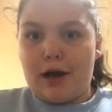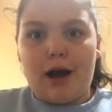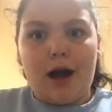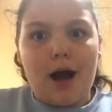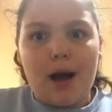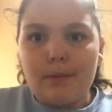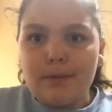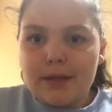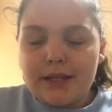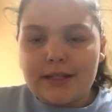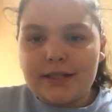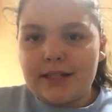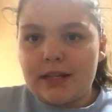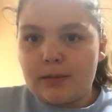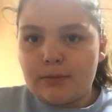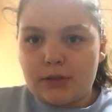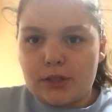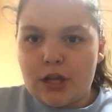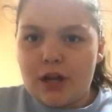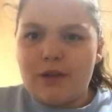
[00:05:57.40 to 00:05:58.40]
comment
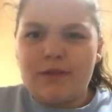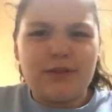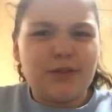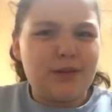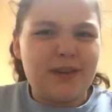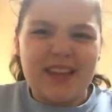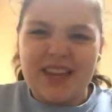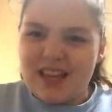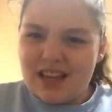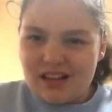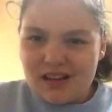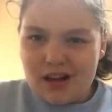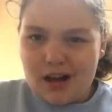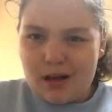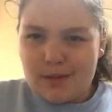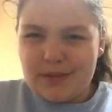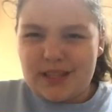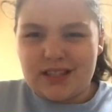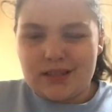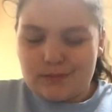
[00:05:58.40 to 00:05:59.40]
down below. If you can't
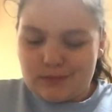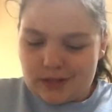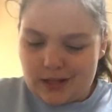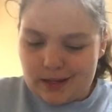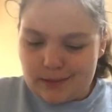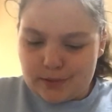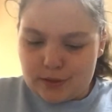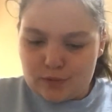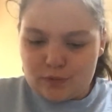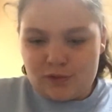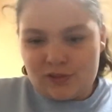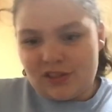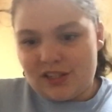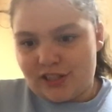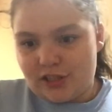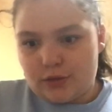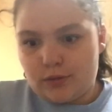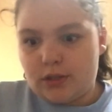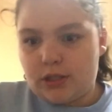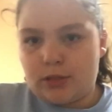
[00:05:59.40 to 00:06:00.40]
comment, sometimes it won't
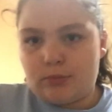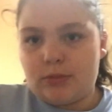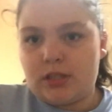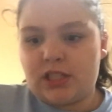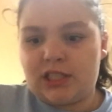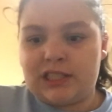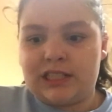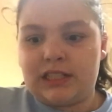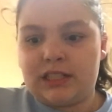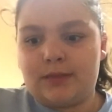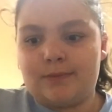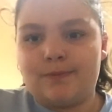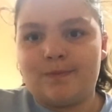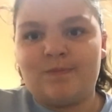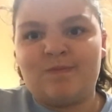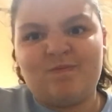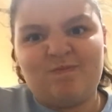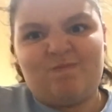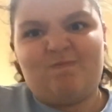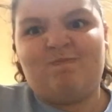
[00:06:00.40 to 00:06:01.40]
let you
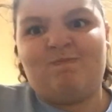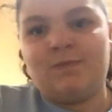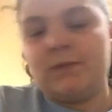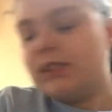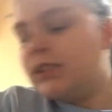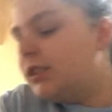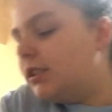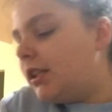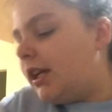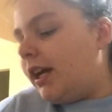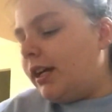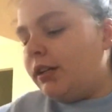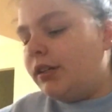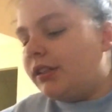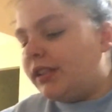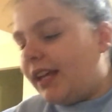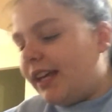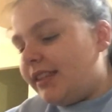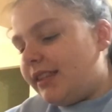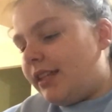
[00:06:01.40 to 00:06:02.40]
comment. I
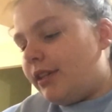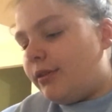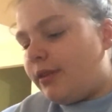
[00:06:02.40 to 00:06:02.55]
don't like that